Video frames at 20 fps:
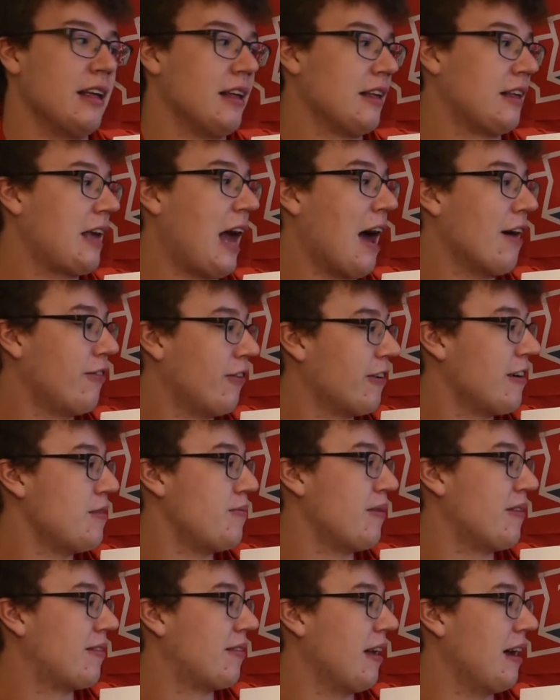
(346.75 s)
Cavalry's
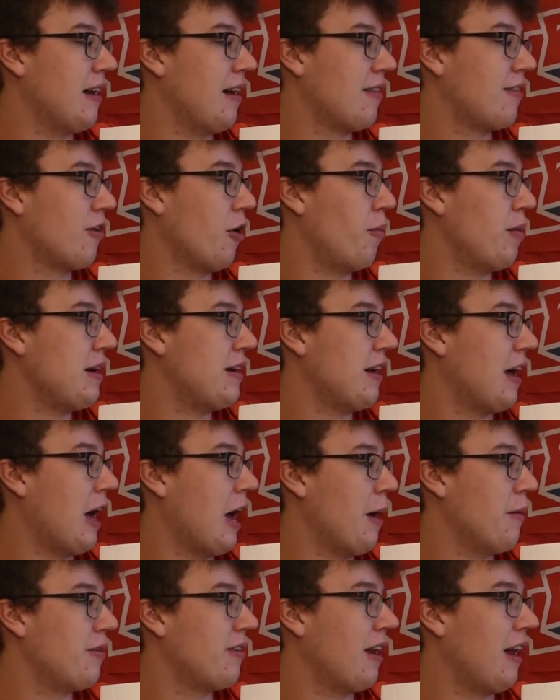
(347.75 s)
been slighted so many
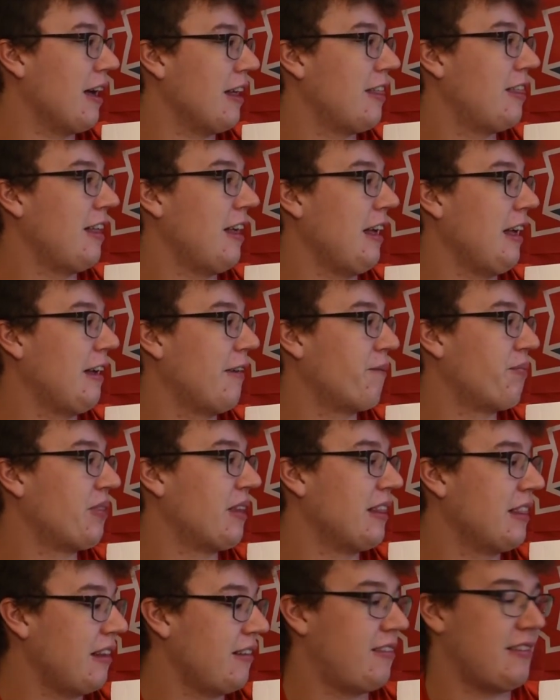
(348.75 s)
times, and I think
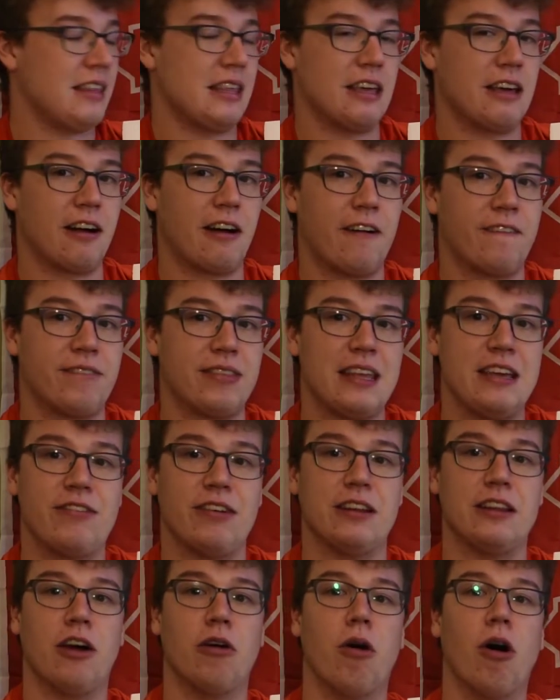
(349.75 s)
this year,
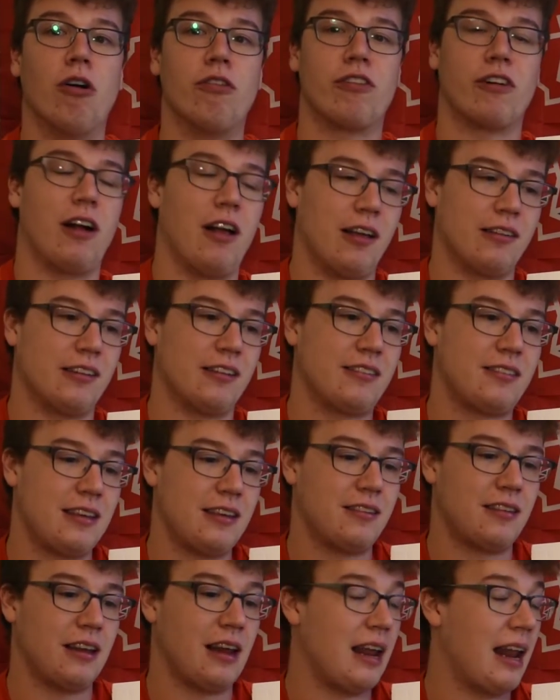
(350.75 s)
even though overall as a
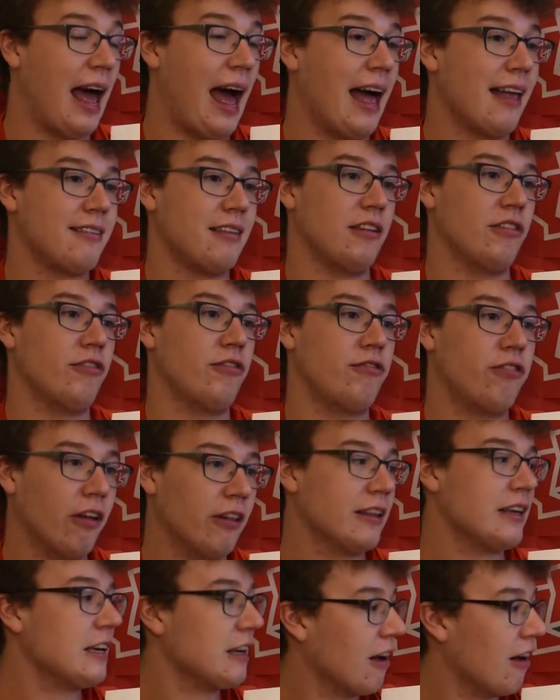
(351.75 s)
season it hasn't
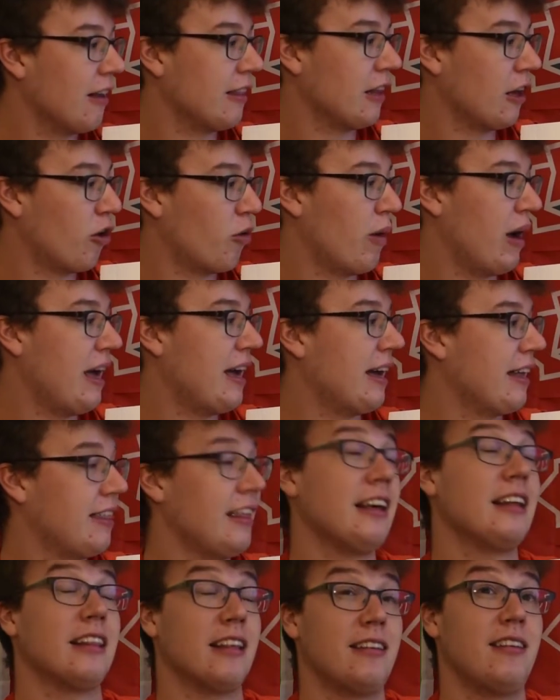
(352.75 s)
fully gone their way, I
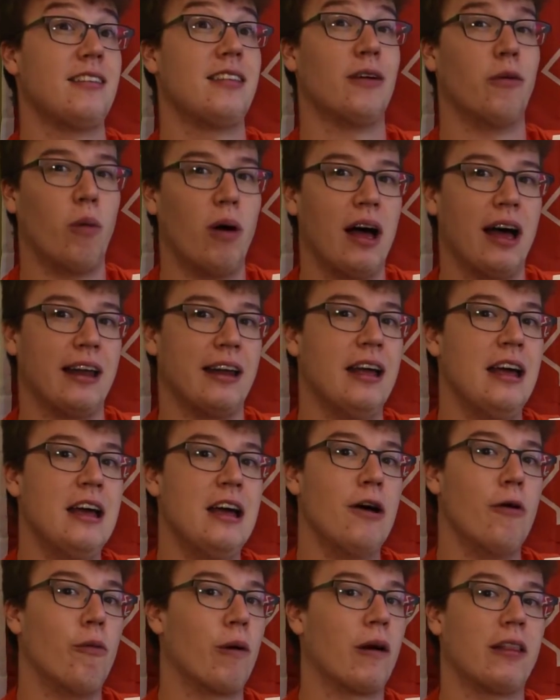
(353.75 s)
think this is the one
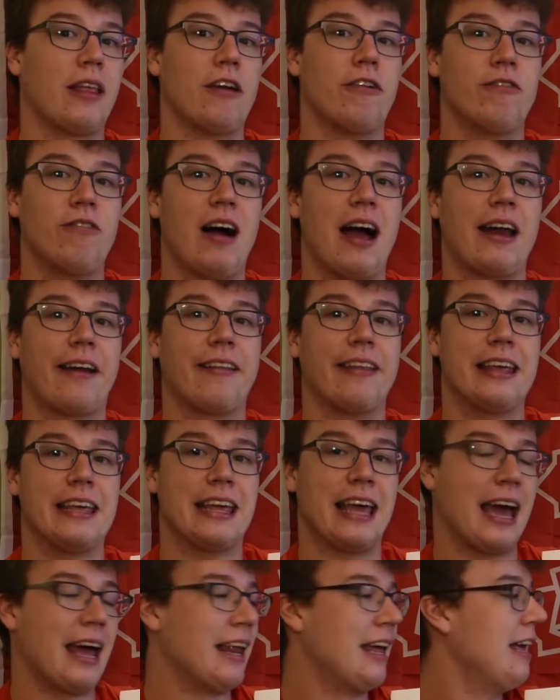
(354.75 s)
where they finally
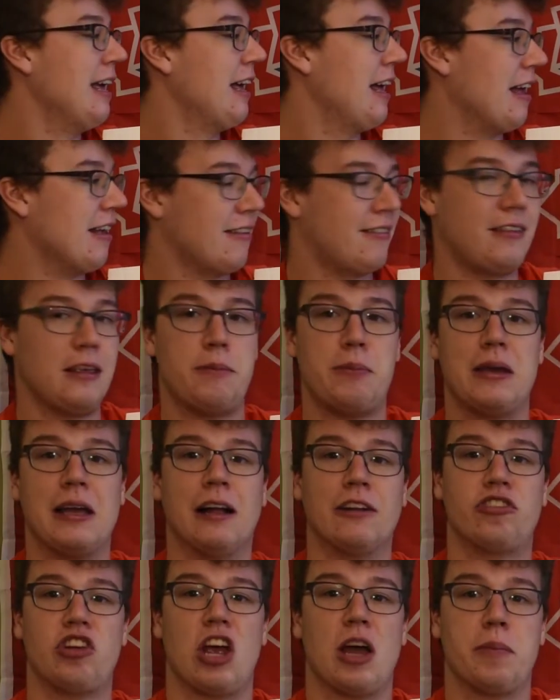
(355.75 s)
get a
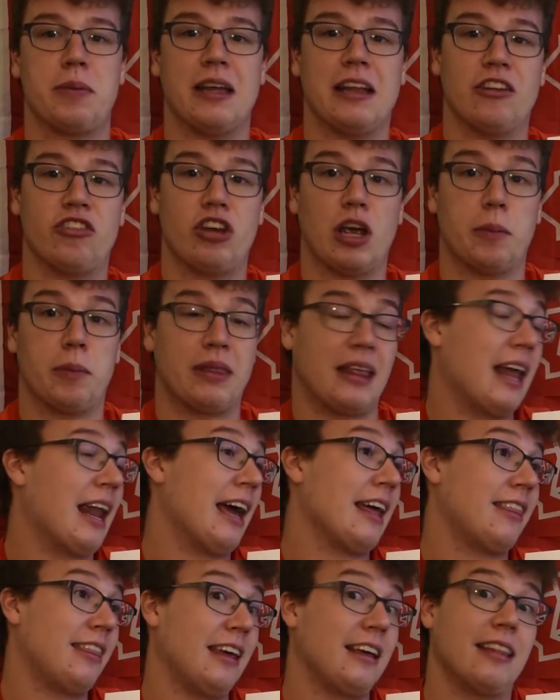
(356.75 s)
CPL championship that
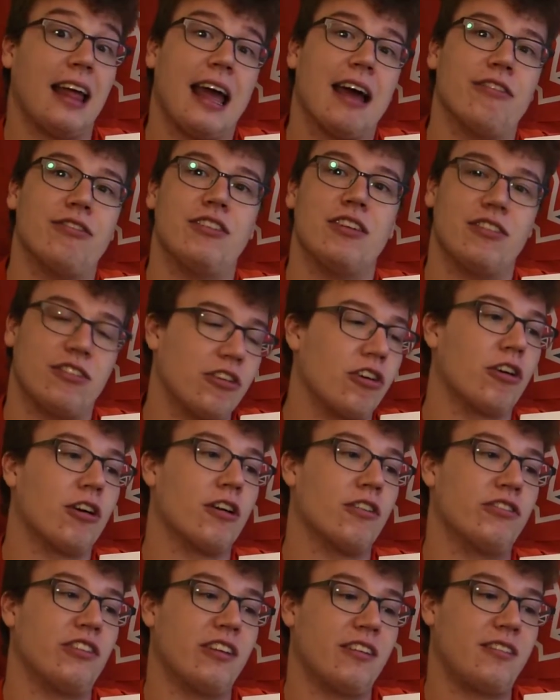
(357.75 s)
I think they have
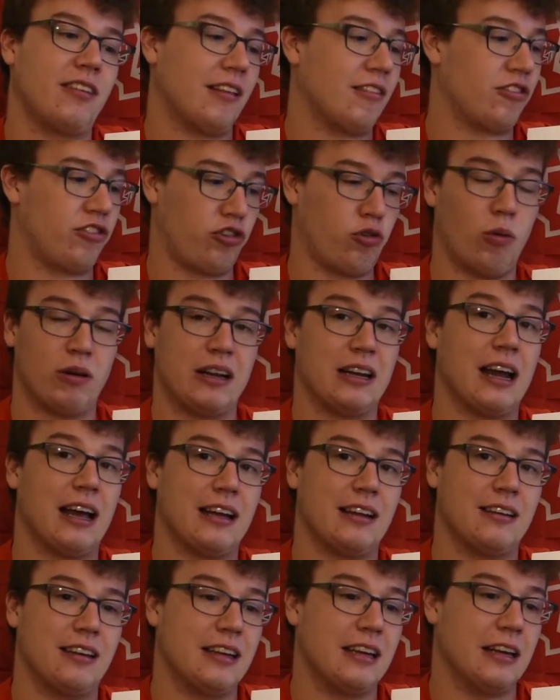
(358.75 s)
deserved since
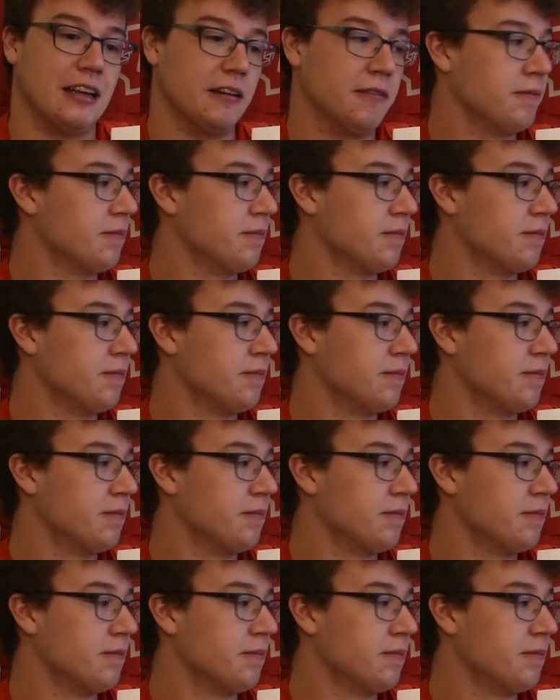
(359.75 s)
2019.